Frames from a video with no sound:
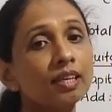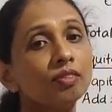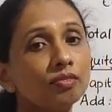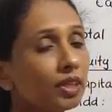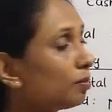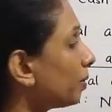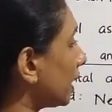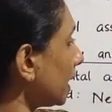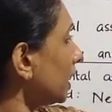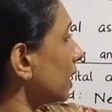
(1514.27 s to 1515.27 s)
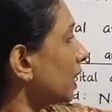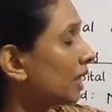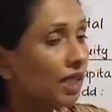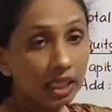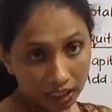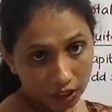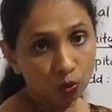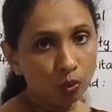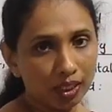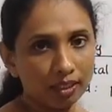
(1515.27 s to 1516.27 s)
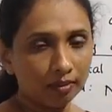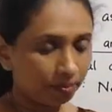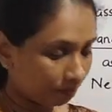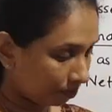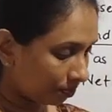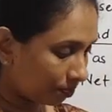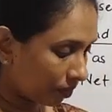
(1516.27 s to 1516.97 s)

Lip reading: will be equal.